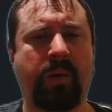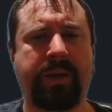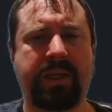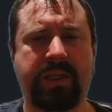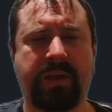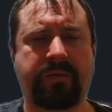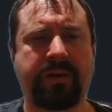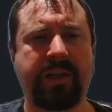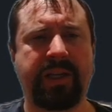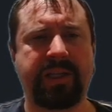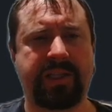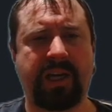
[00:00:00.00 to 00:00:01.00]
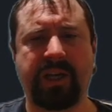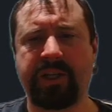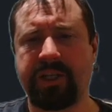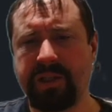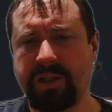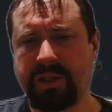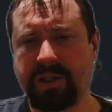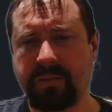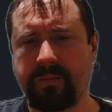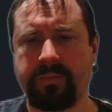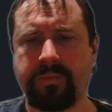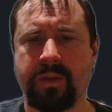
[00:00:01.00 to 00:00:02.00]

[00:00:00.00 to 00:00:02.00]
bit different is dungeons.